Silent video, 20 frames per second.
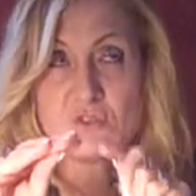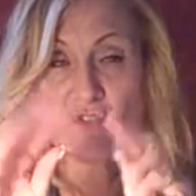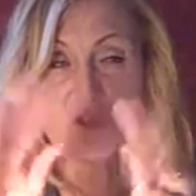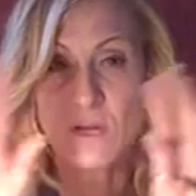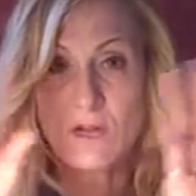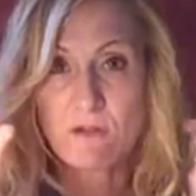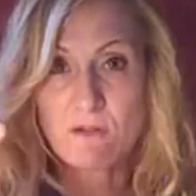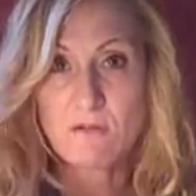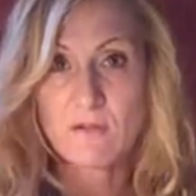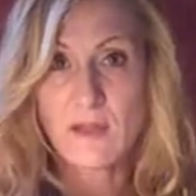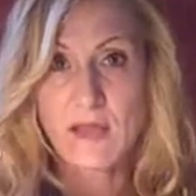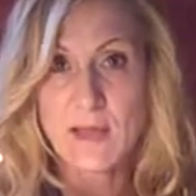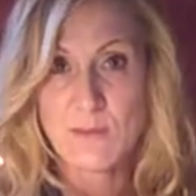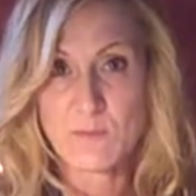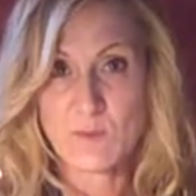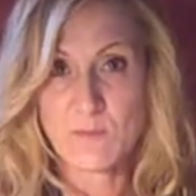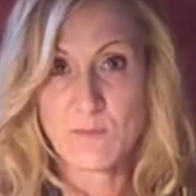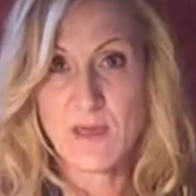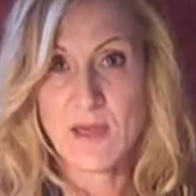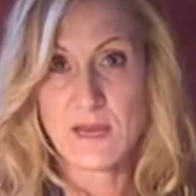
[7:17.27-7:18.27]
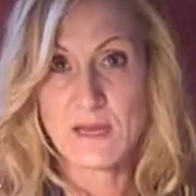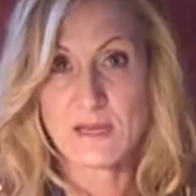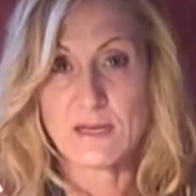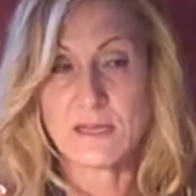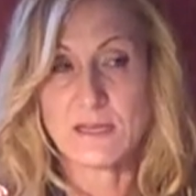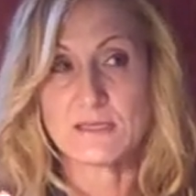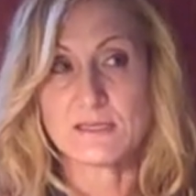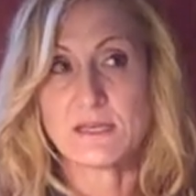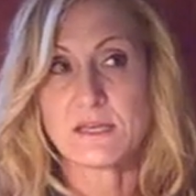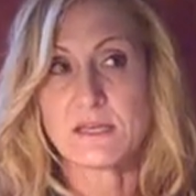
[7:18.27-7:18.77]
general
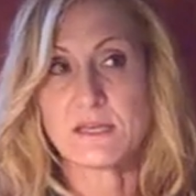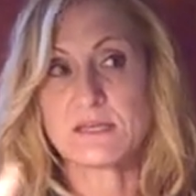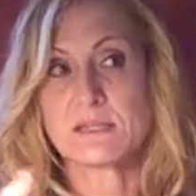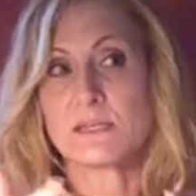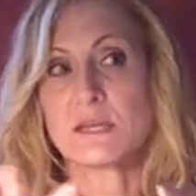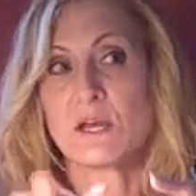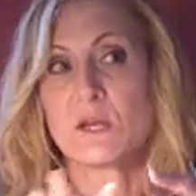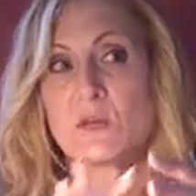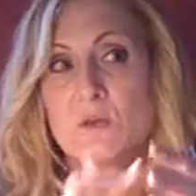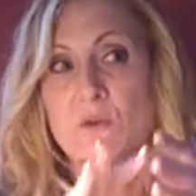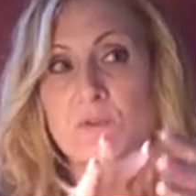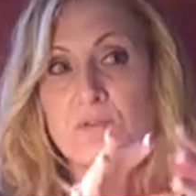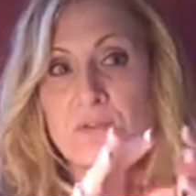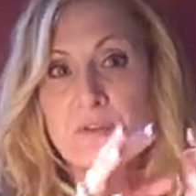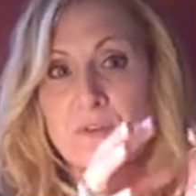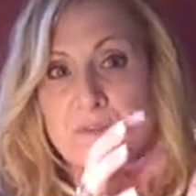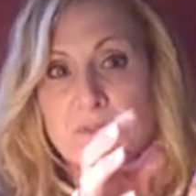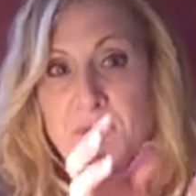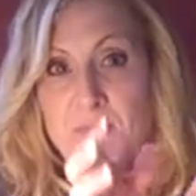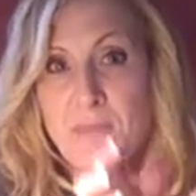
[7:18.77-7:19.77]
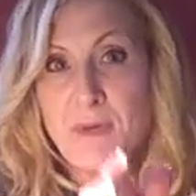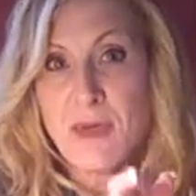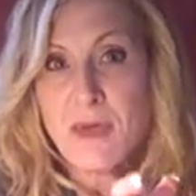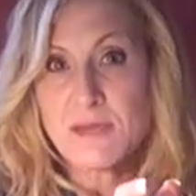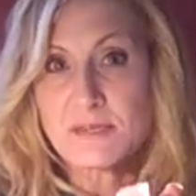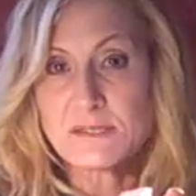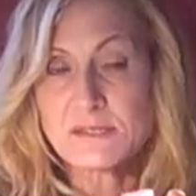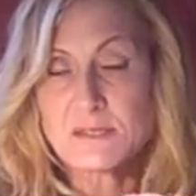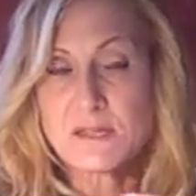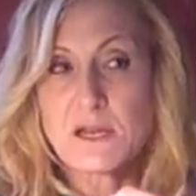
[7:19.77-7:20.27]
abnormalities. It can tell you if there's a
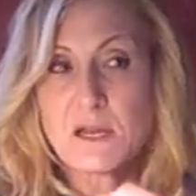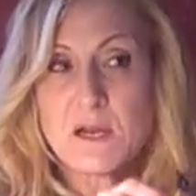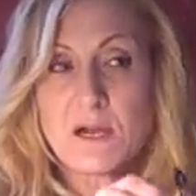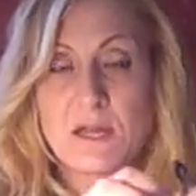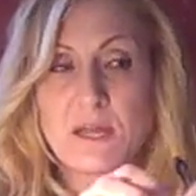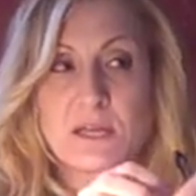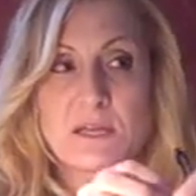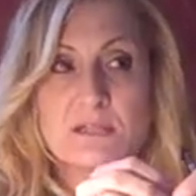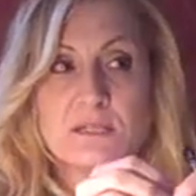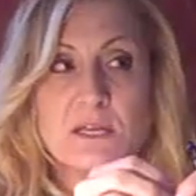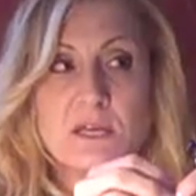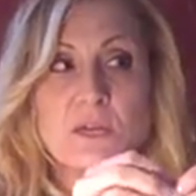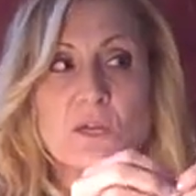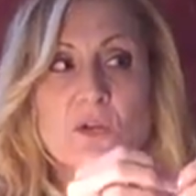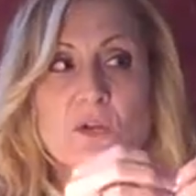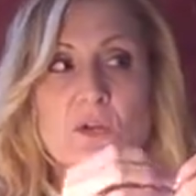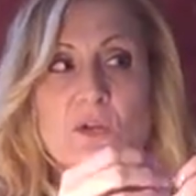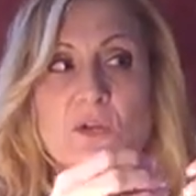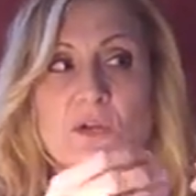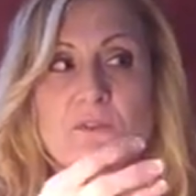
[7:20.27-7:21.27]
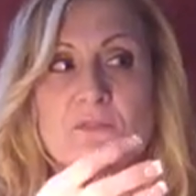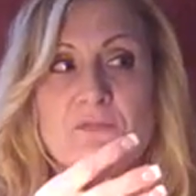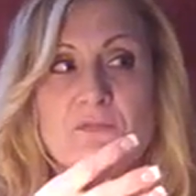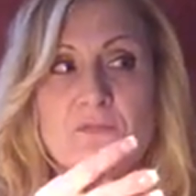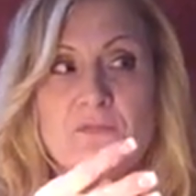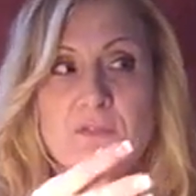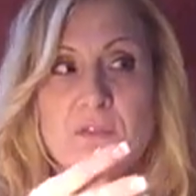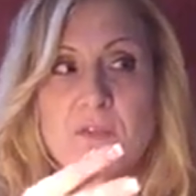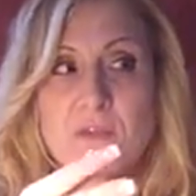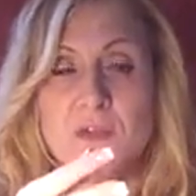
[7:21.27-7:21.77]
mass there. It can tell you
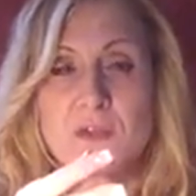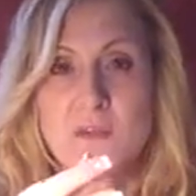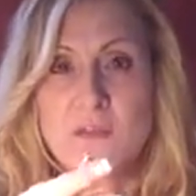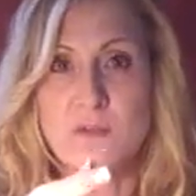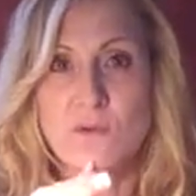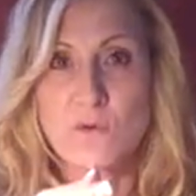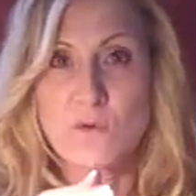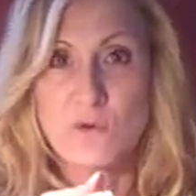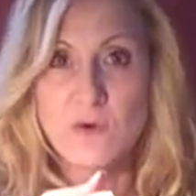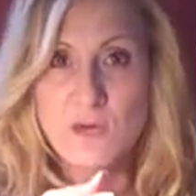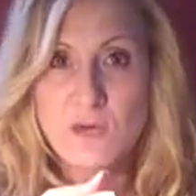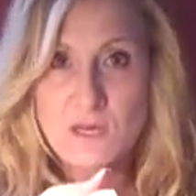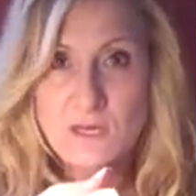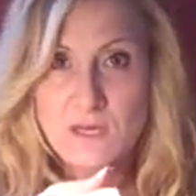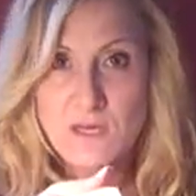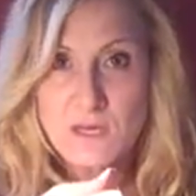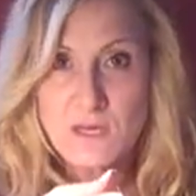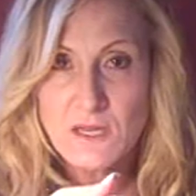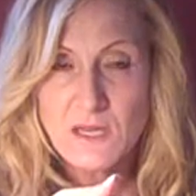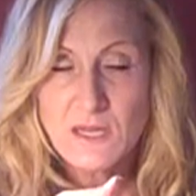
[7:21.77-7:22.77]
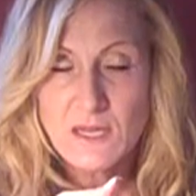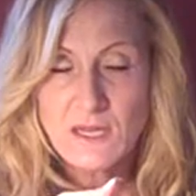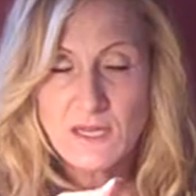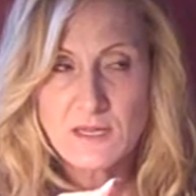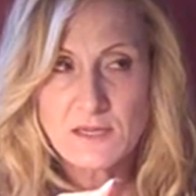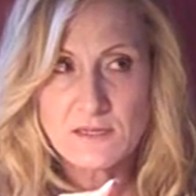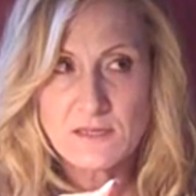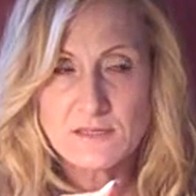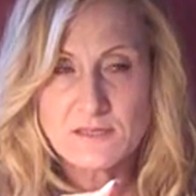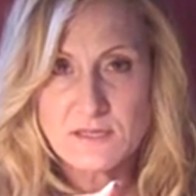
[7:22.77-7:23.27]
if the organ
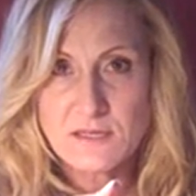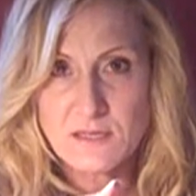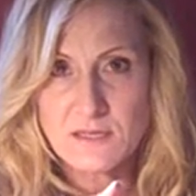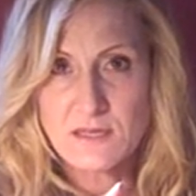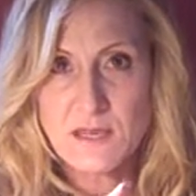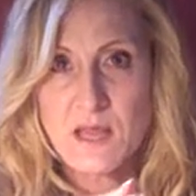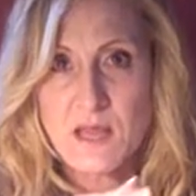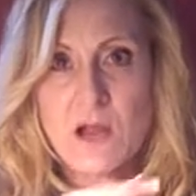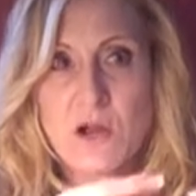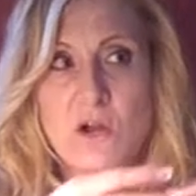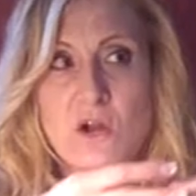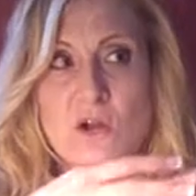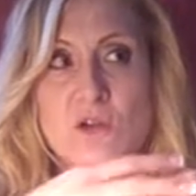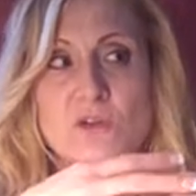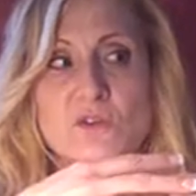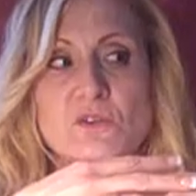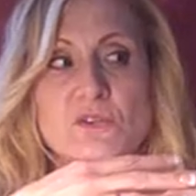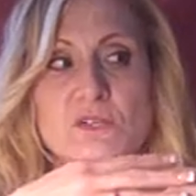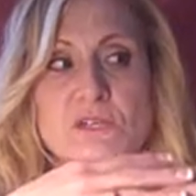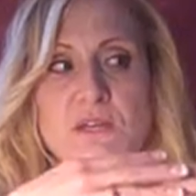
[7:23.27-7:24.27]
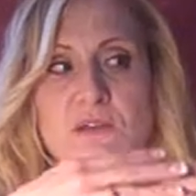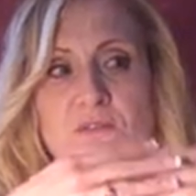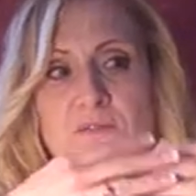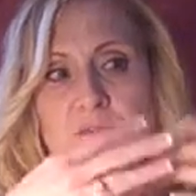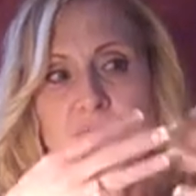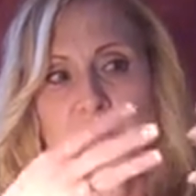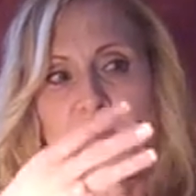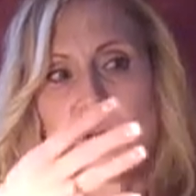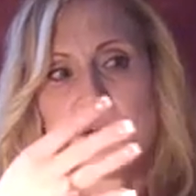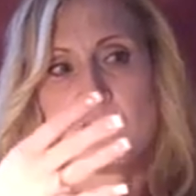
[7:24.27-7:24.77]
is enlarged,
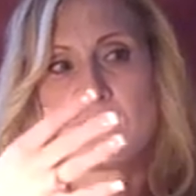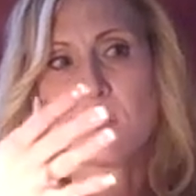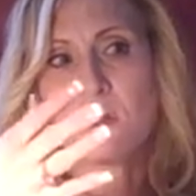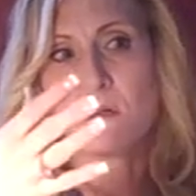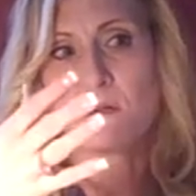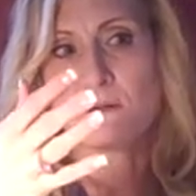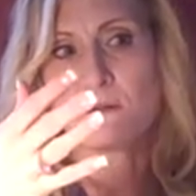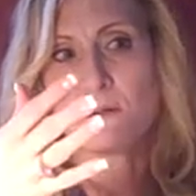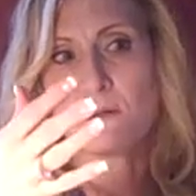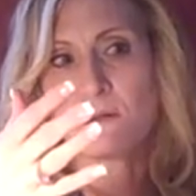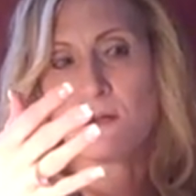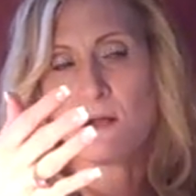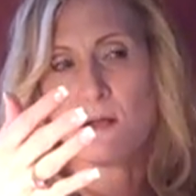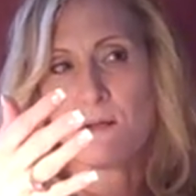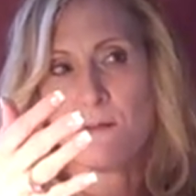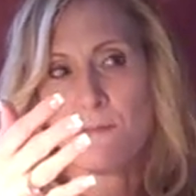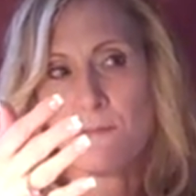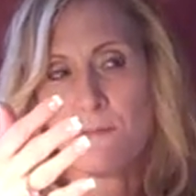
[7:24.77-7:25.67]
if there are